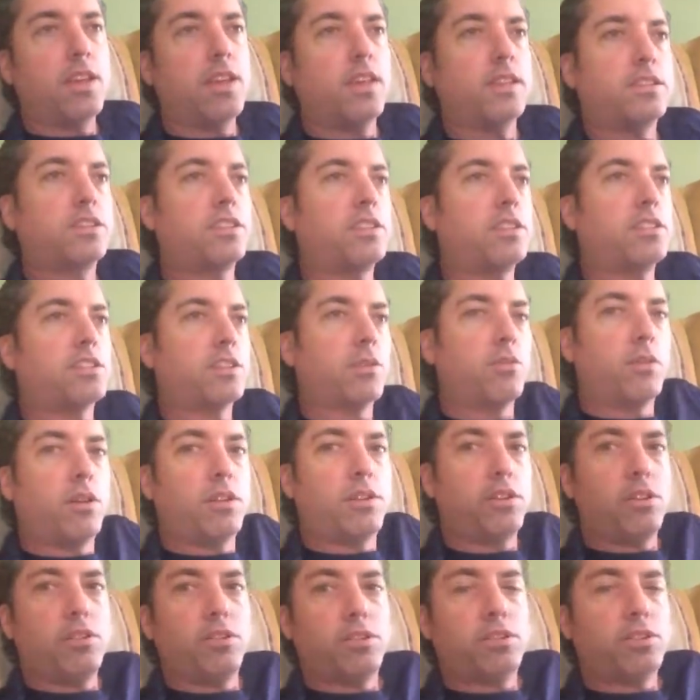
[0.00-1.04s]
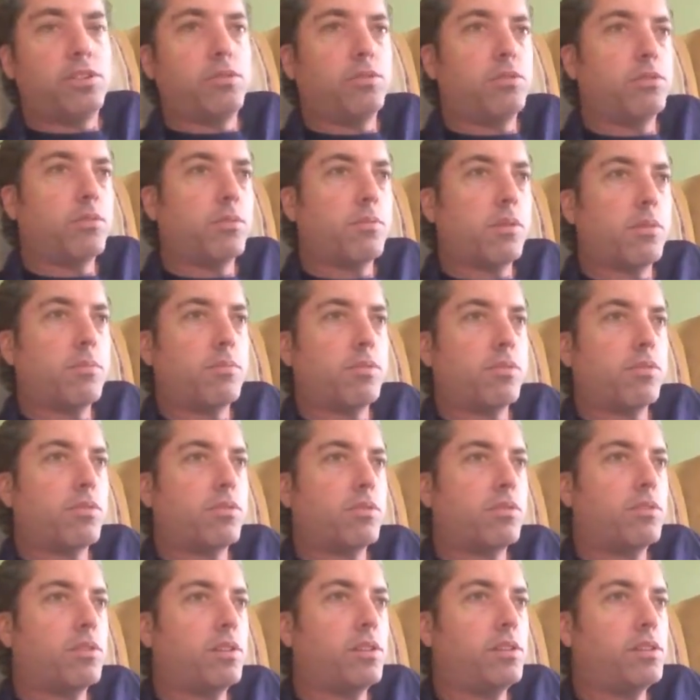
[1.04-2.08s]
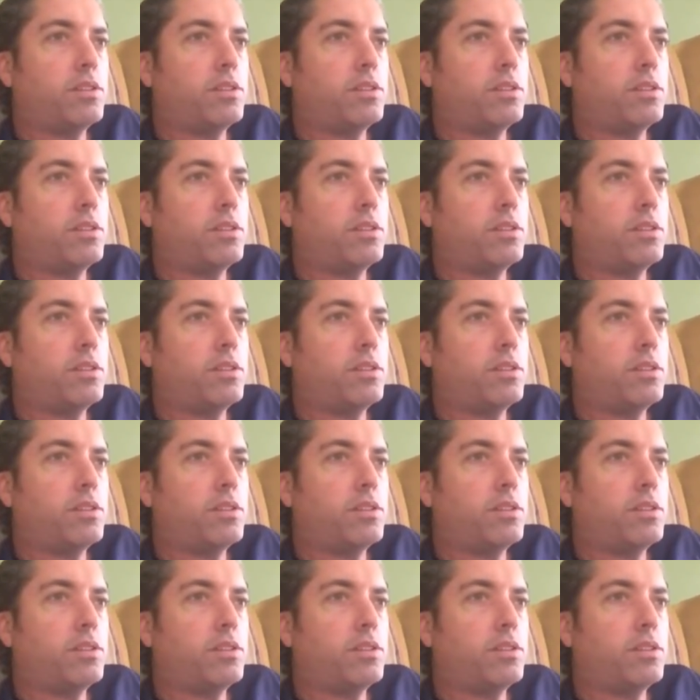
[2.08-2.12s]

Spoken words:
And says, I want you to